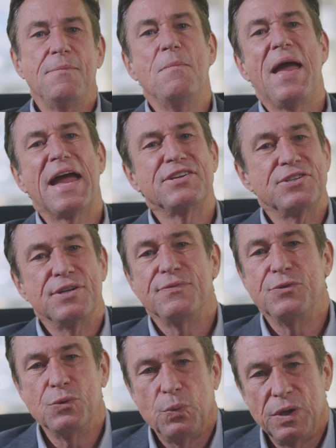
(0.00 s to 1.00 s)
imagine,
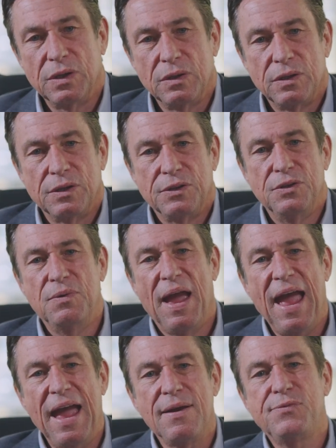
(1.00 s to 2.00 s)
if you will, you
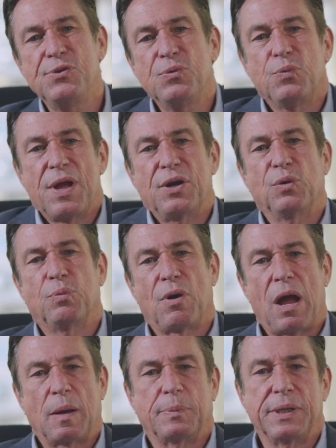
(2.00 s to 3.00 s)
have your rental
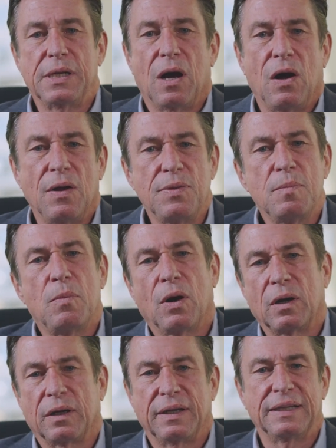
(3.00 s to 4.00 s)
property on the
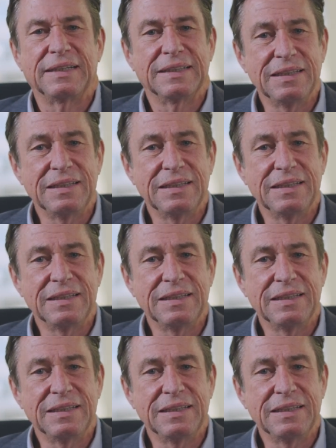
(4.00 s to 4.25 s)
market